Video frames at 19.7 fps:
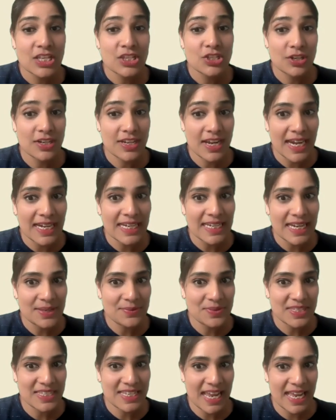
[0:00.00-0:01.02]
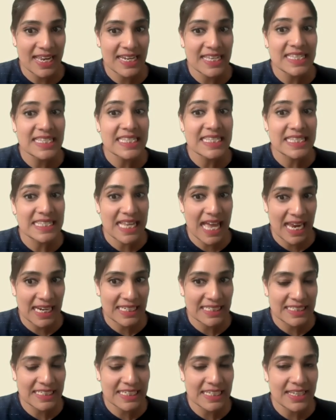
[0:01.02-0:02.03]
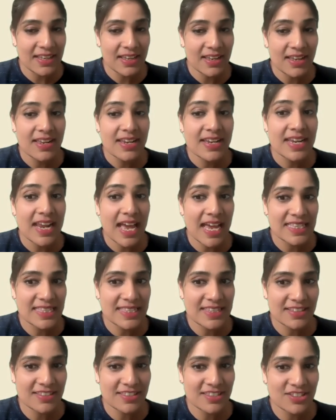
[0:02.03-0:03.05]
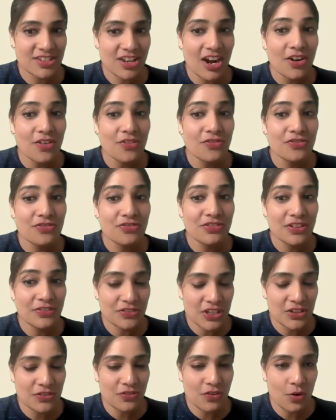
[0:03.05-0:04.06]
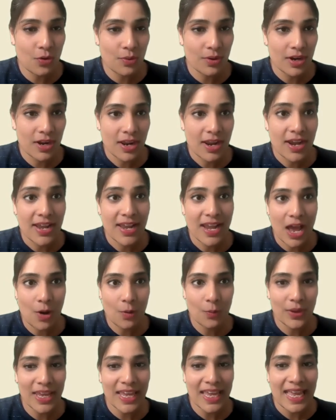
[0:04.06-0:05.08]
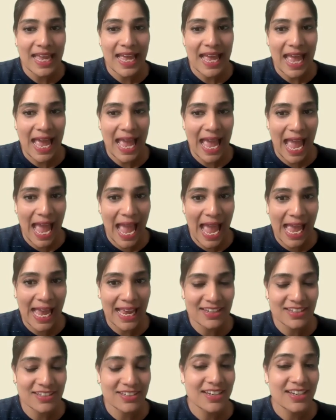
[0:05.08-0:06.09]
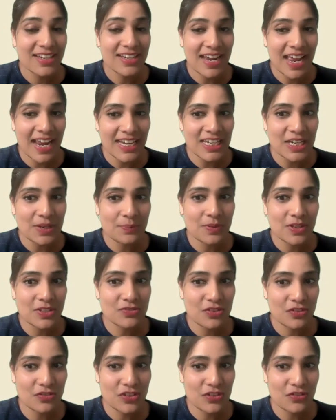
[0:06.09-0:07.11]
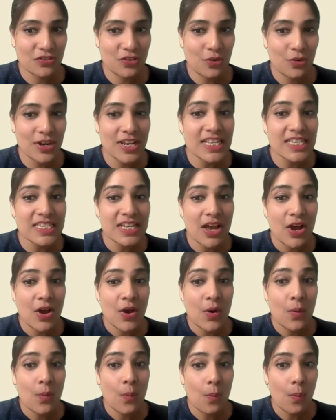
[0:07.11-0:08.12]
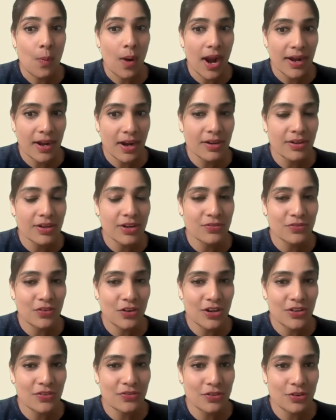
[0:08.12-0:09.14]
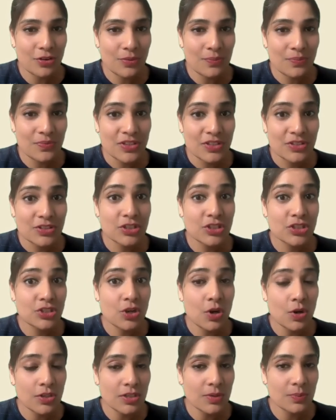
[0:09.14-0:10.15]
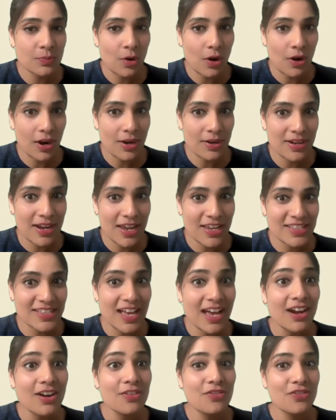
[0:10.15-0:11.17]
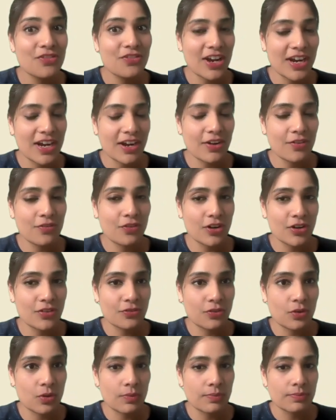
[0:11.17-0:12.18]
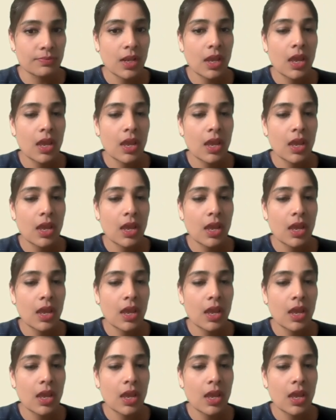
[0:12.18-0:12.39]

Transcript: So 9 times 10 is 90. 9 6s are 54. Now we add 90 plus 54 is 144. So total broken ties are 144.